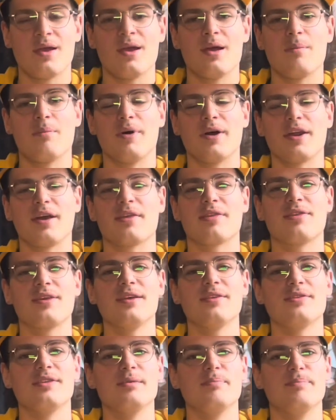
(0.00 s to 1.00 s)
But I
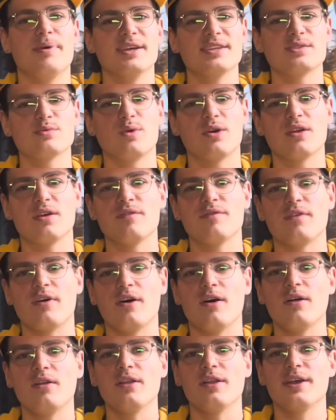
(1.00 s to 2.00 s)
think the best one of
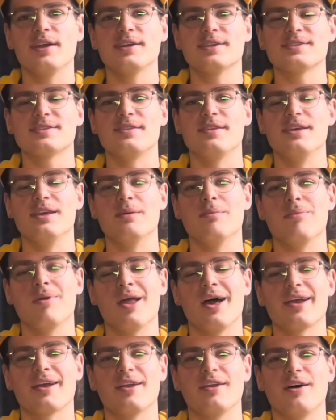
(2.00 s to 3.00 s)
all is the
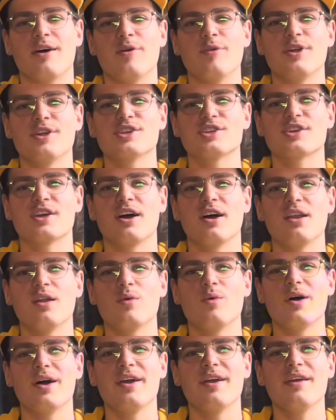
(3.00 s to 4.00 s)
black and orange
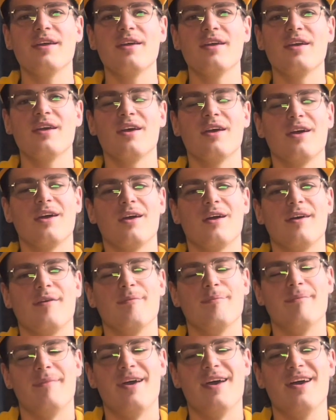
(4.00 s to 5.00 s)
colorway.
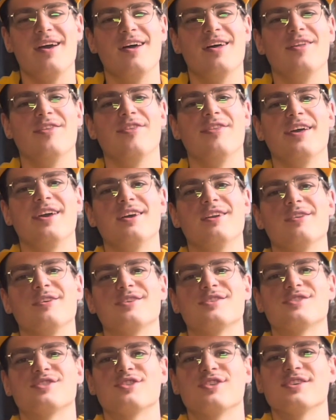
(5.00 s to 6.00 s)
Man, they look
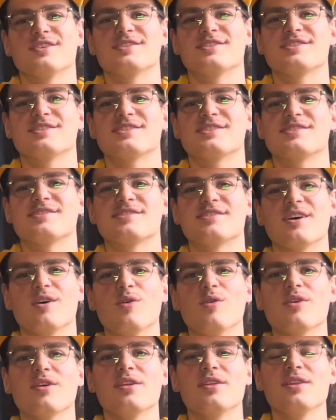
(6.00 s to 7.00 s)
just
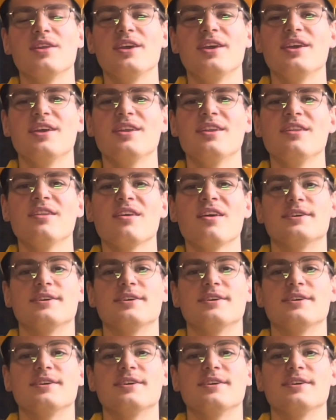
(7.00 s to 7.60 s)
so clean.